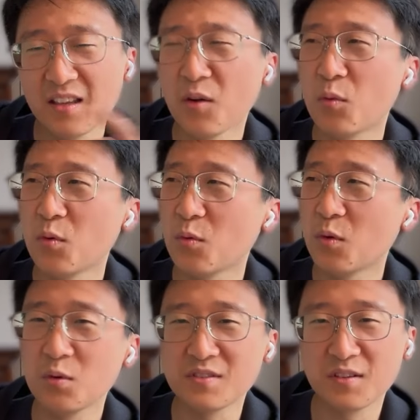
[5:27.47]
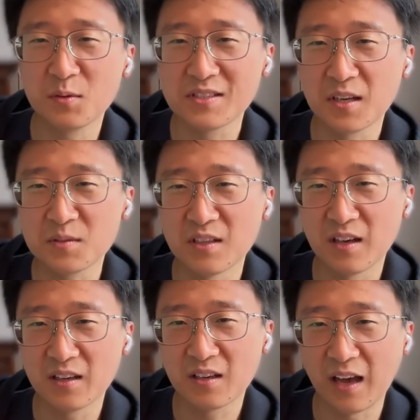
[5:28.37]
yeah what, what was the reception
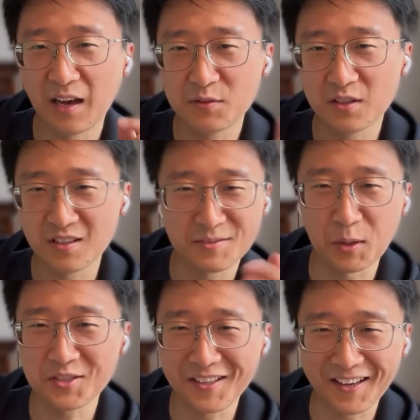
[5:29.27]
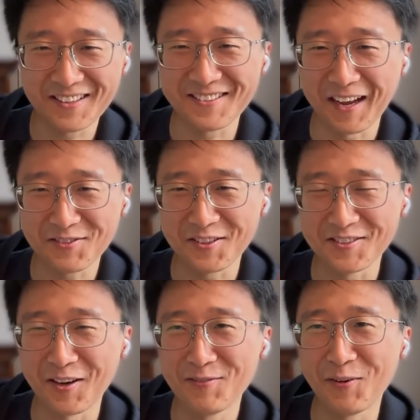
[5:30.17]
like after especially i guess after the
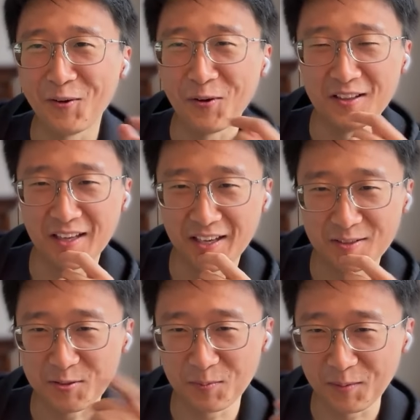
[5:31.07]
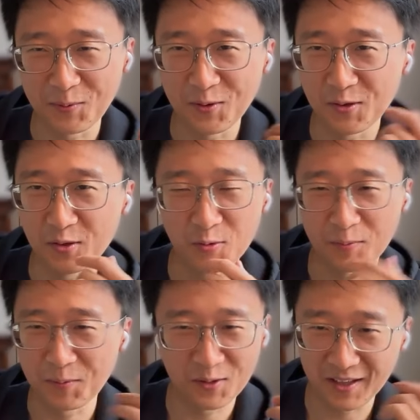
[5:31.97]
downfall one like do people were
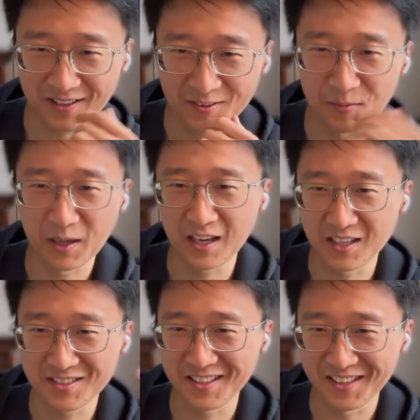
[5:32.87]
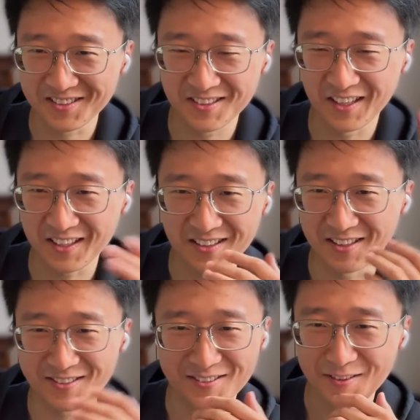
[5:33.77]
people like oh my gosh yes like
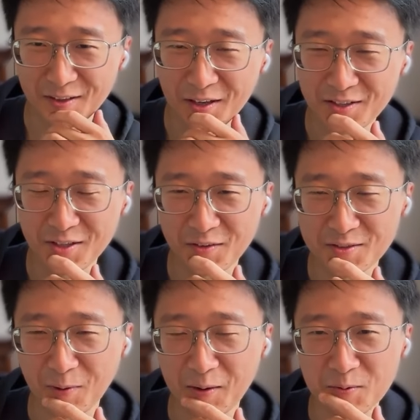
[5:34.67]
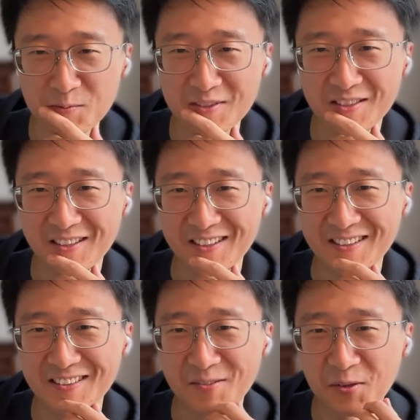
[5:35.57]
let's solve these problems or
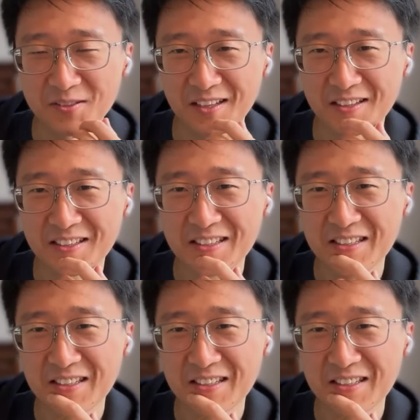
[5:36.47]
what was that like